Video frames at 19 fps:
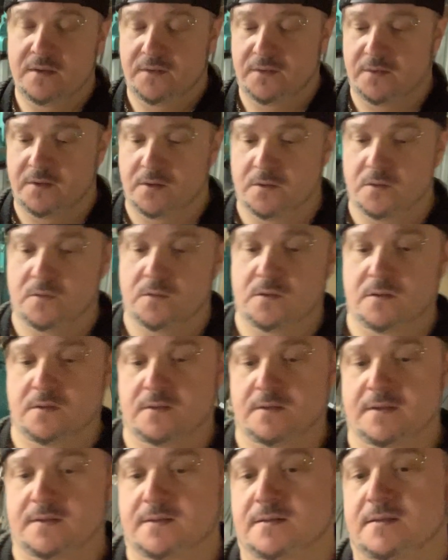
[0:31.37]
So
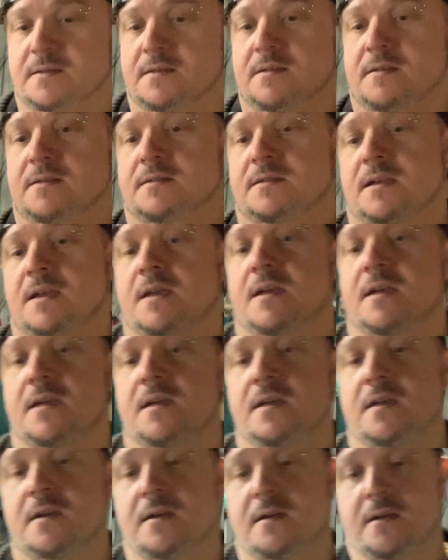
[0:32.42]
this is
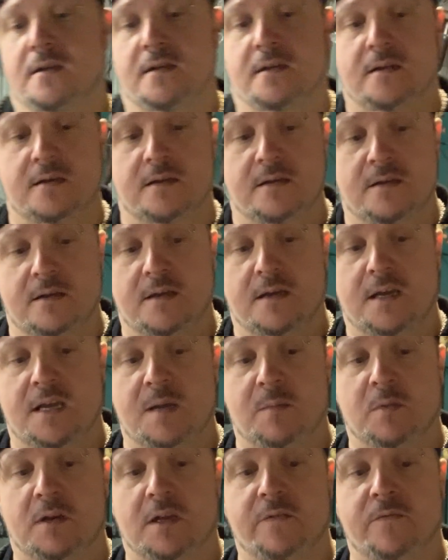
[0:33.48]
a
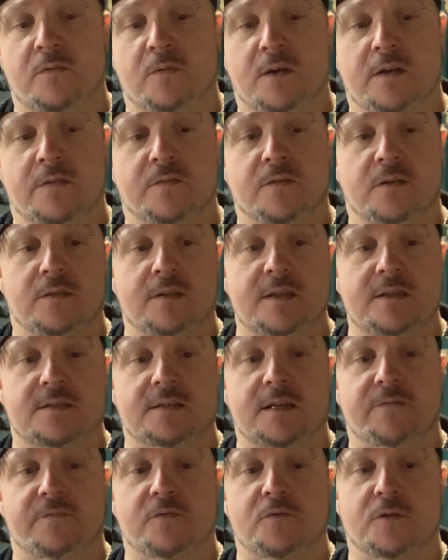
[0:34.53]
hammer giveaway for Clean
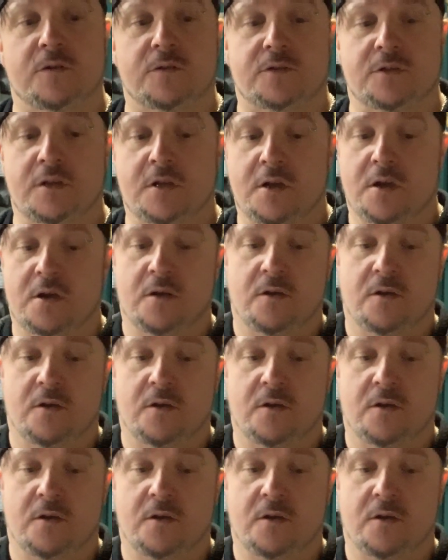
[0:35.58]
Slate Forge.